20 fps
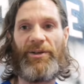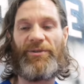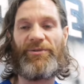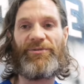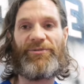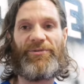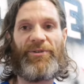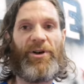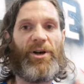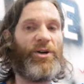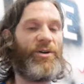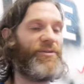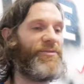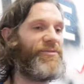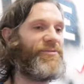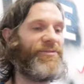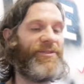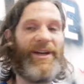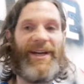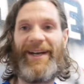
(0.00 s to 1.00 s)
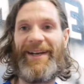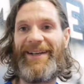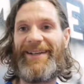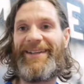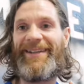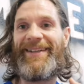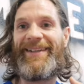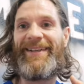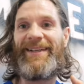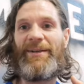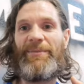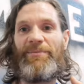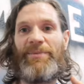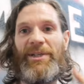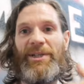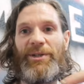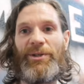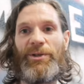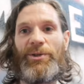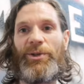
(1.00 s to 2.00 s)
of
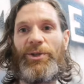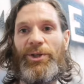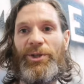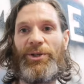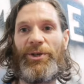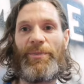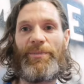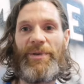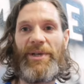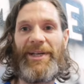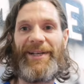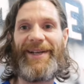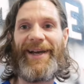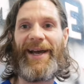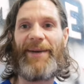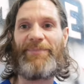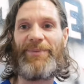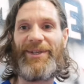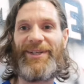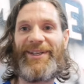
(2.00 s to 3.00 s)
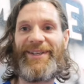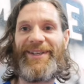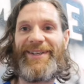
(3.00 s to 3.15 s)
being good or being happy.